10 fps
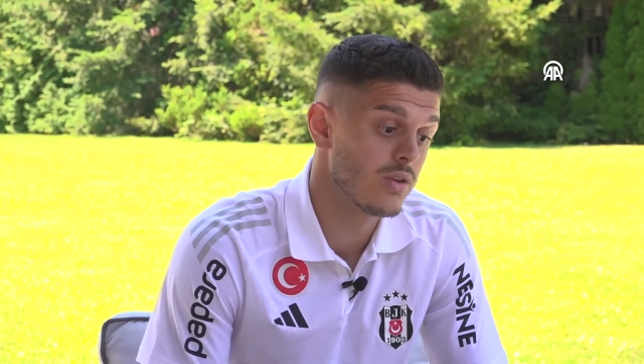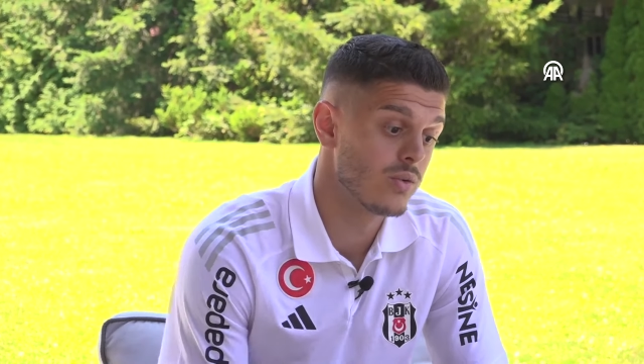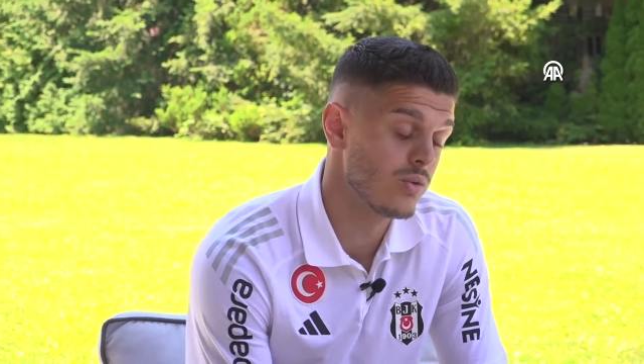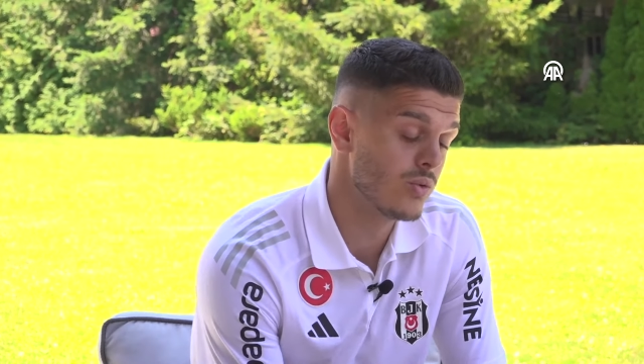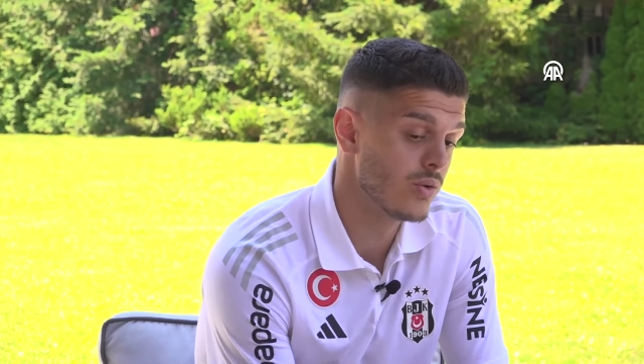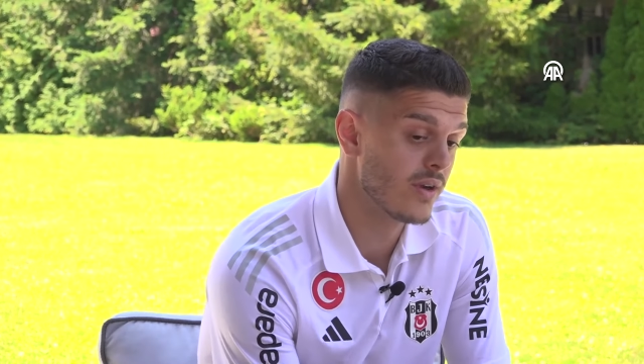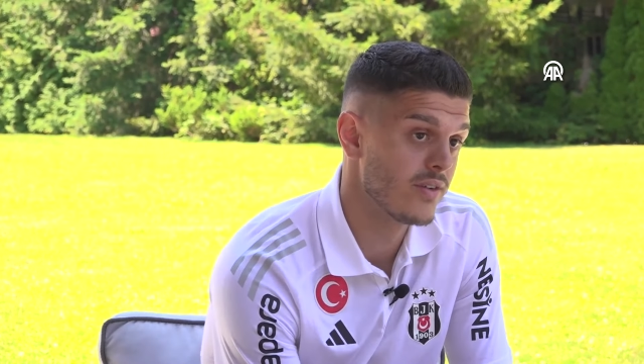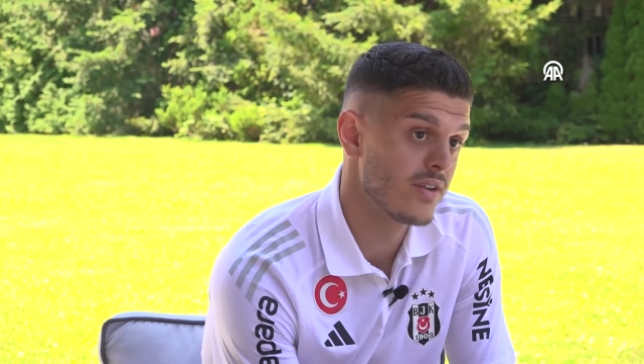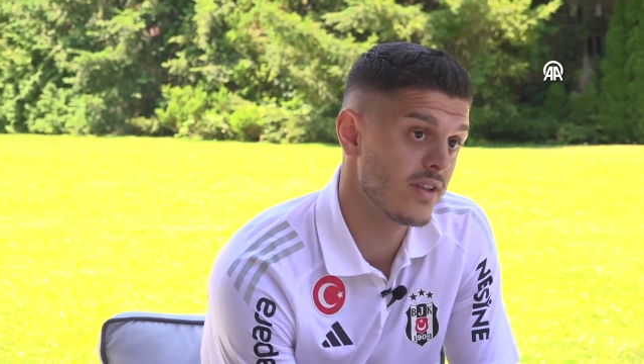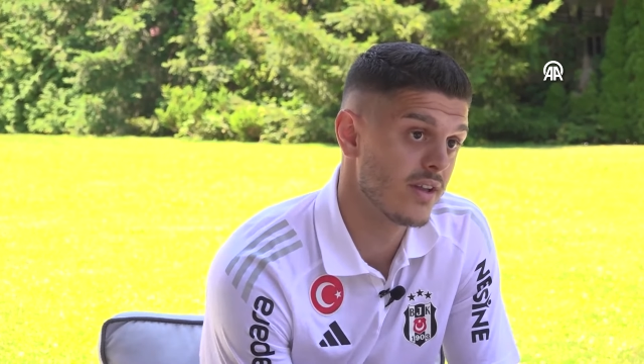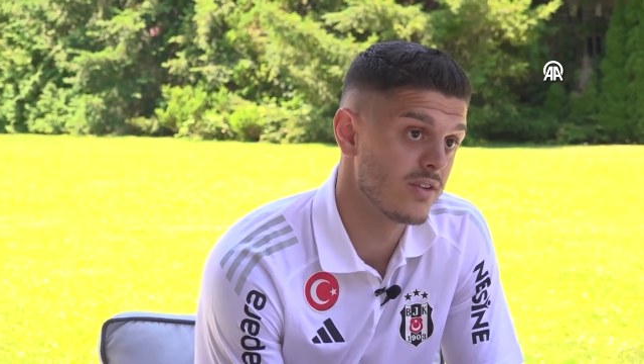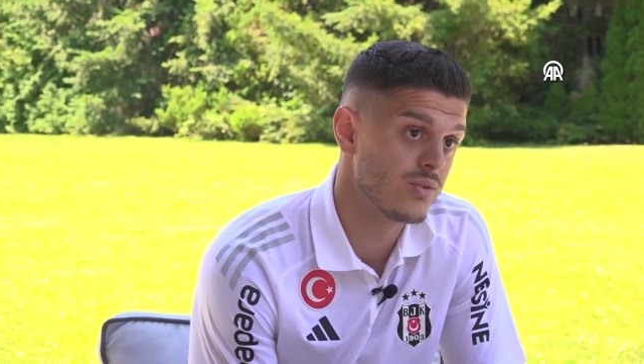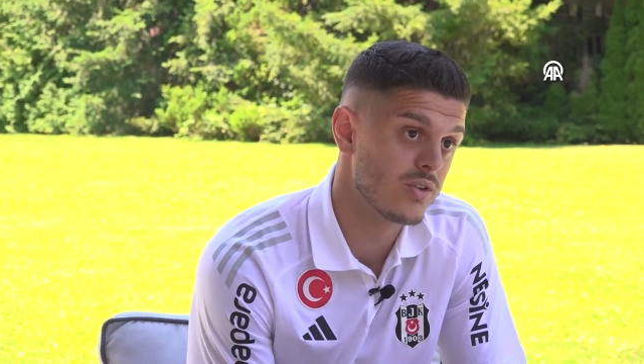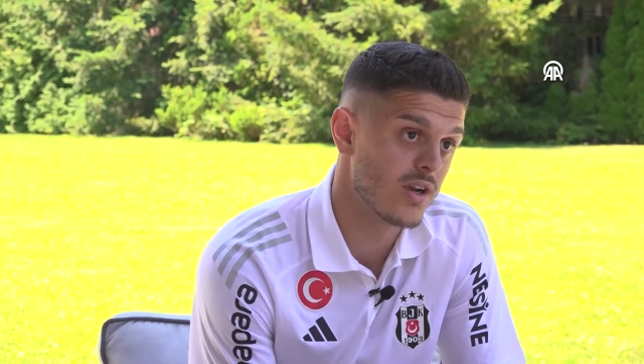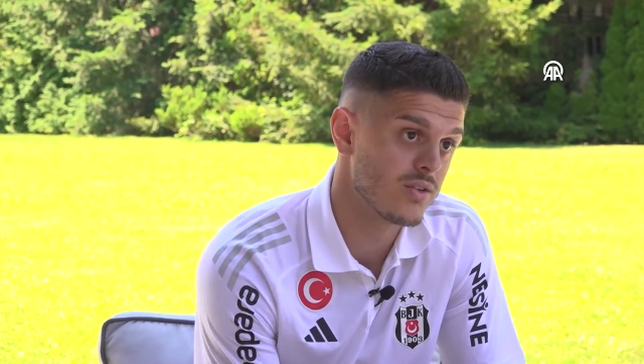do everything
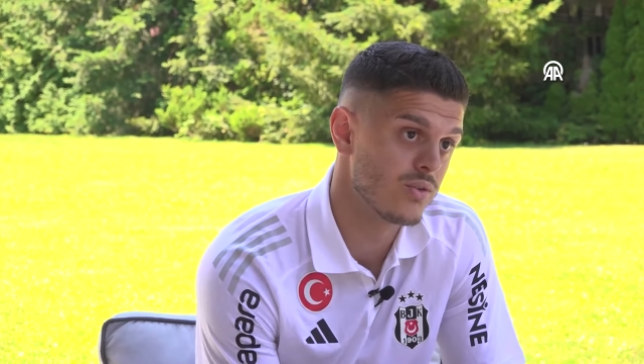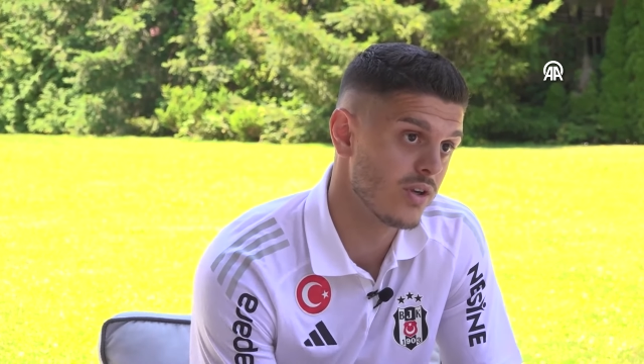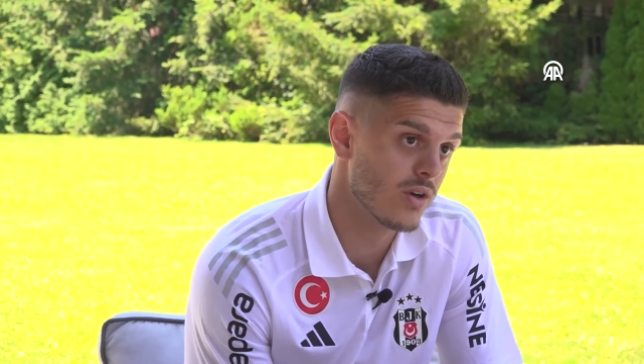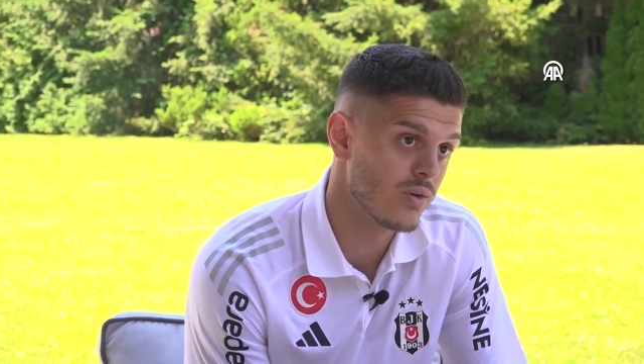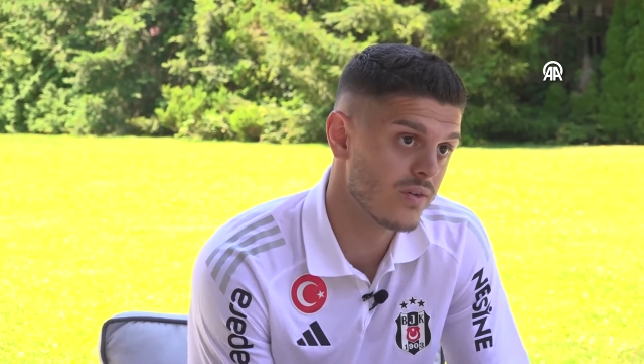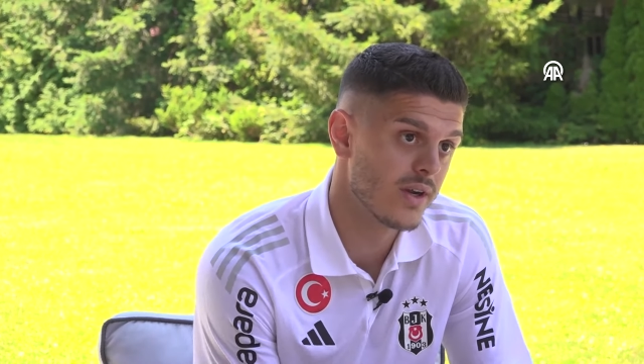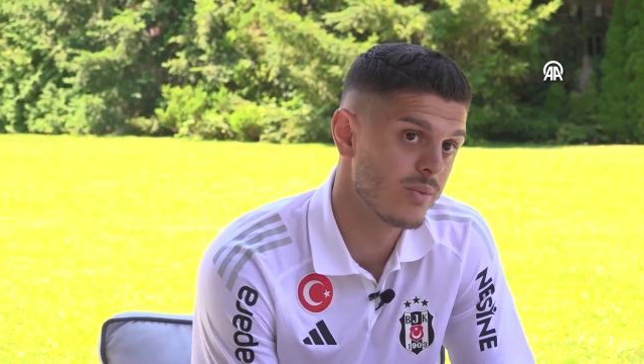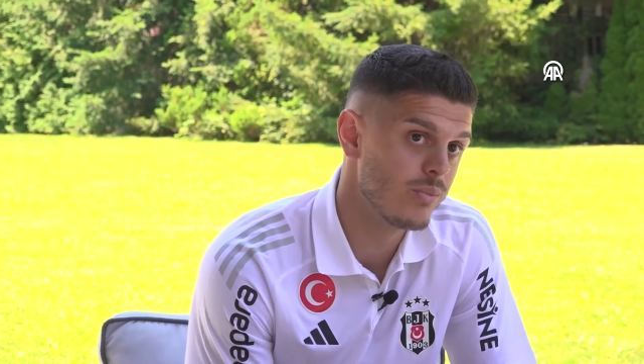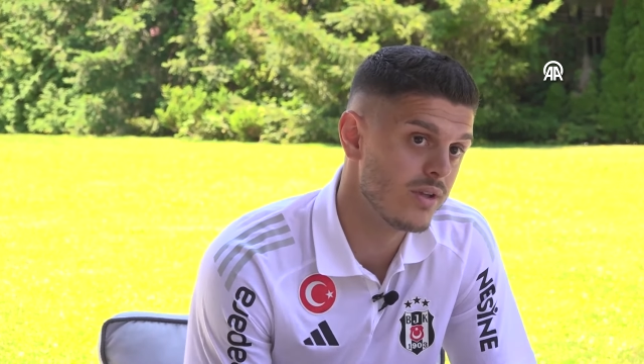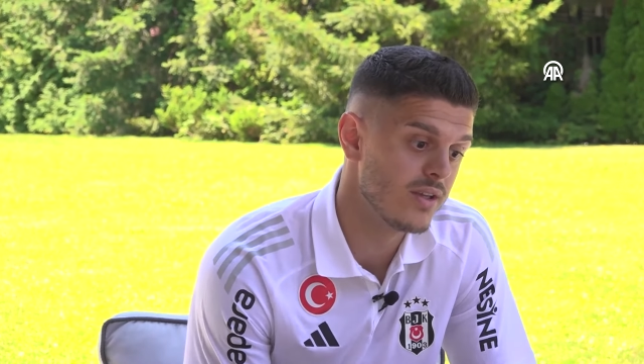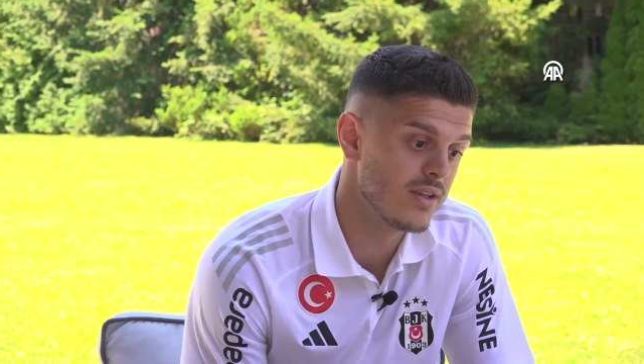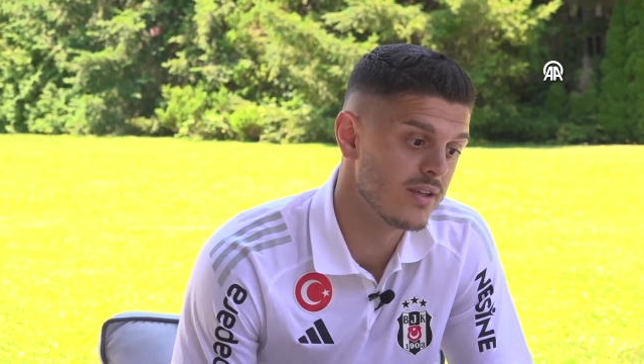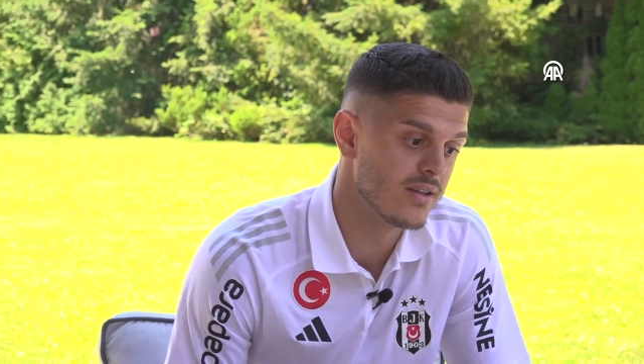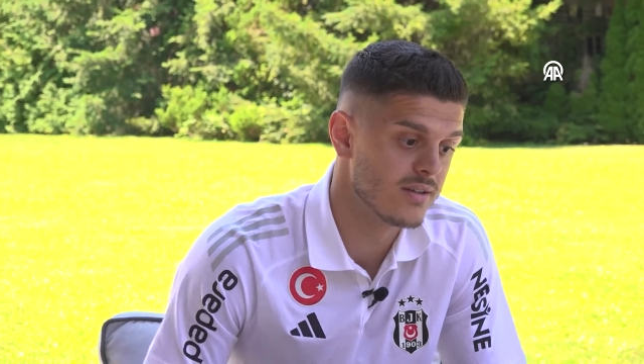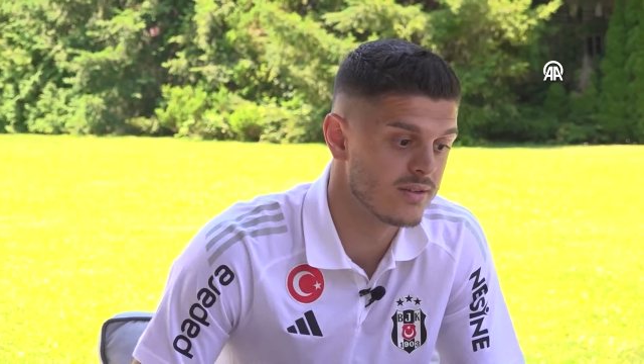to try to recover and be